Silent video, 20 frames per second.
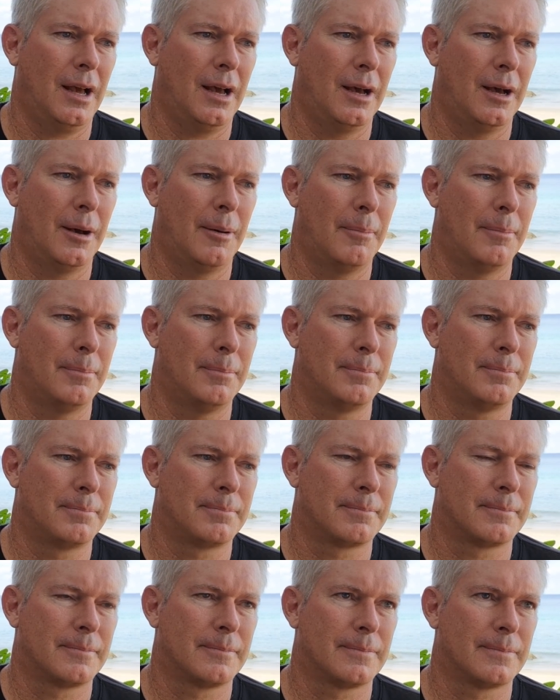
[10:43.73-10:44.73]

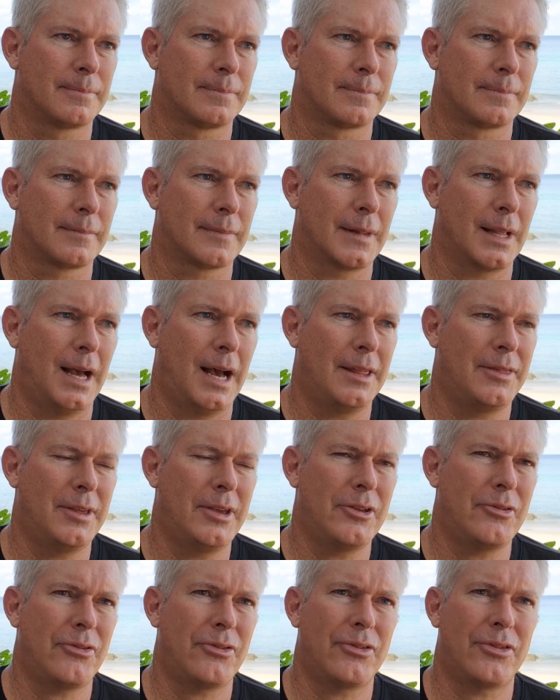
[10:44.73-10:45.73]
I
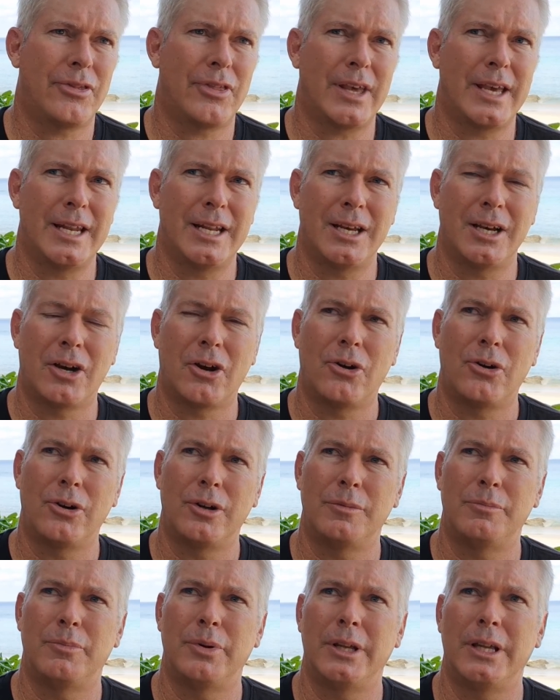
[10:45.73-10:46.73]
think Theta
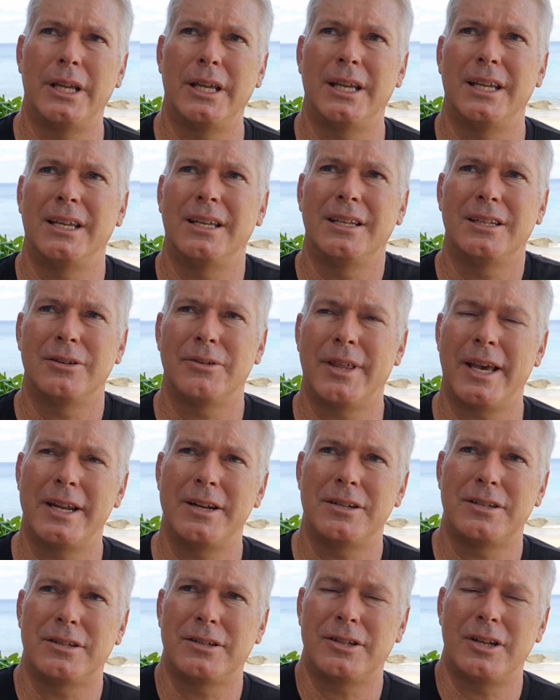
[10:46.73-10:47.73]
could be, so
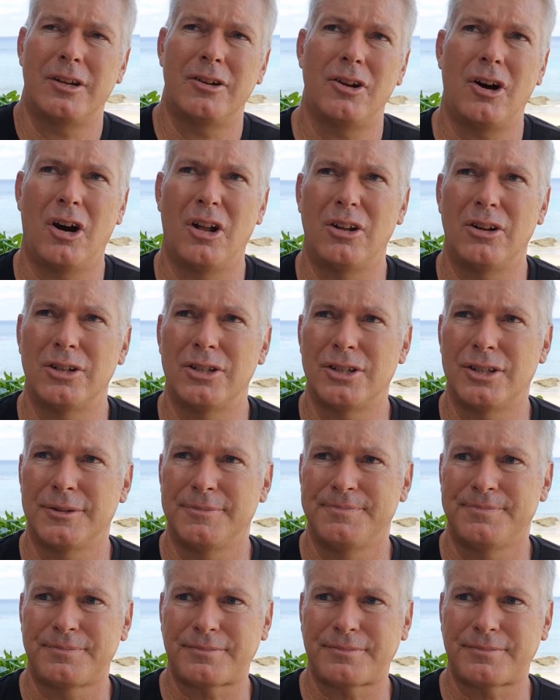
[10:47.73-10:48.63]
Theta's $10.